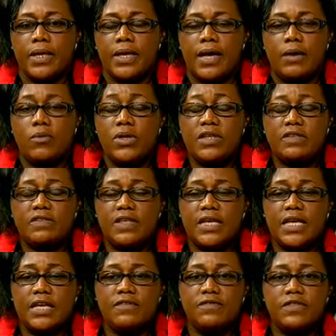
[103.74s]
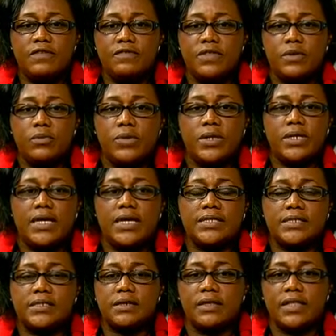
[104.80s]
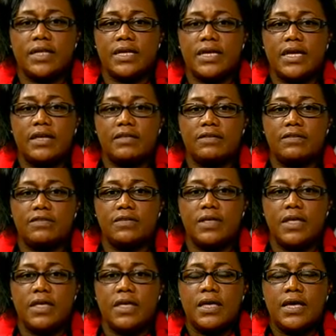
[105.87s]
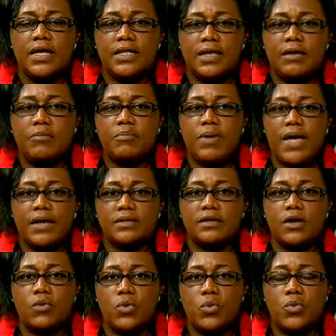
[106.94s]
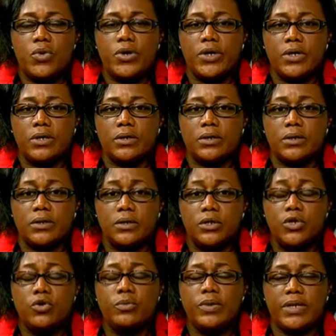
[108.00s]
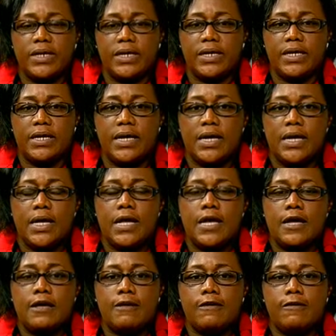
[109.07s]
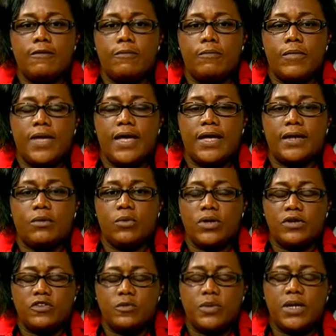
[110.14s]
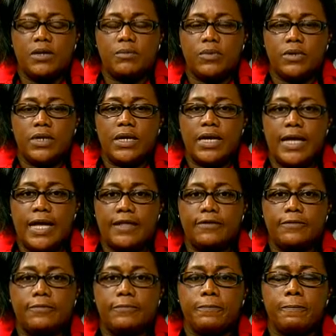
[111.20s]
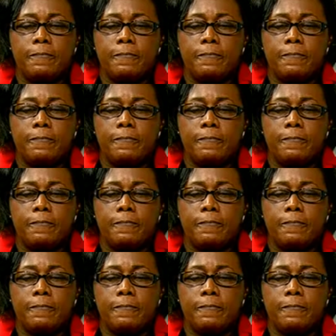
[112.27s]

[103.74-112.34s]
I want to say even if there were not another case, it impact our world globally. And I want to speak about Guyana.